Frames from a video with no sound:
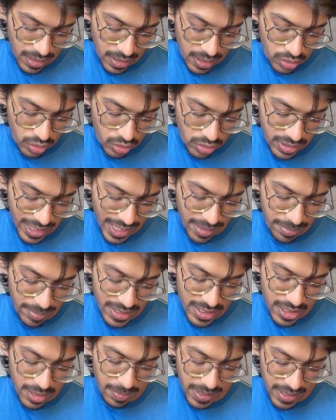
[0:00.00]
So
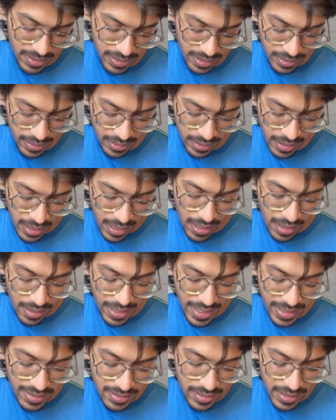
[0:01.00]
segments present.
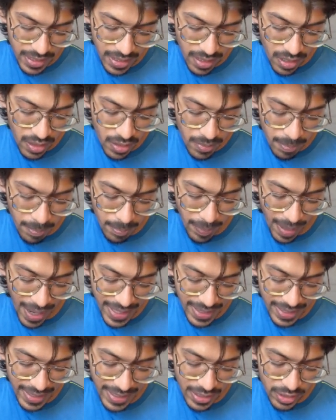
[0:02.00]
Next, they are
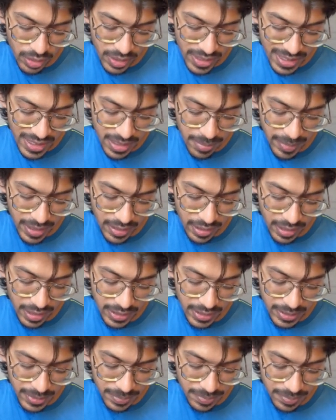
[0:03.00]
bilaterally
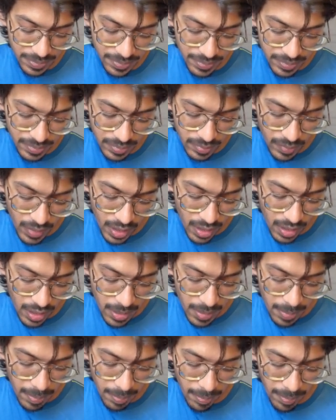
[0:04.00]
symmetrical.
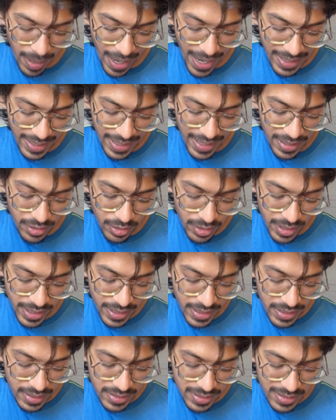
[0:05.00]

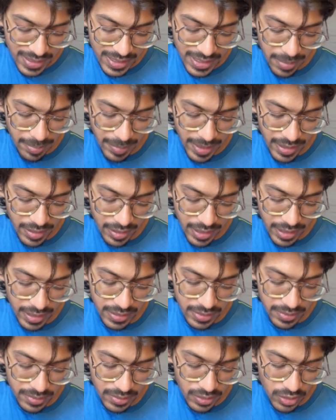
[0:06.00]
Bilaterally
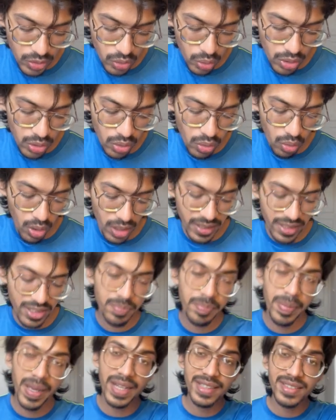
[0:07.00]
symmetrical. Don't go on the
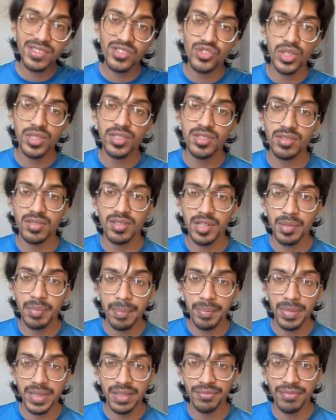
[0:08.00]
spellings, just
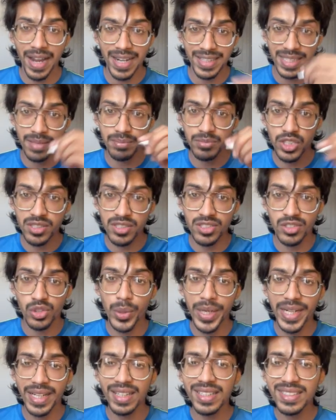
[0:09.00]
remember the facts. I'm just
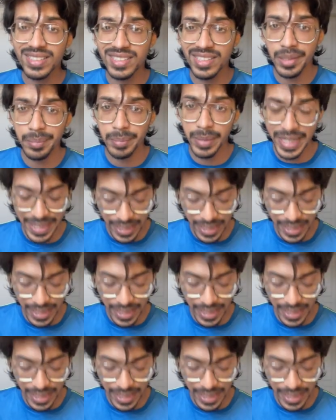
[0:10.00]
quickly scribbling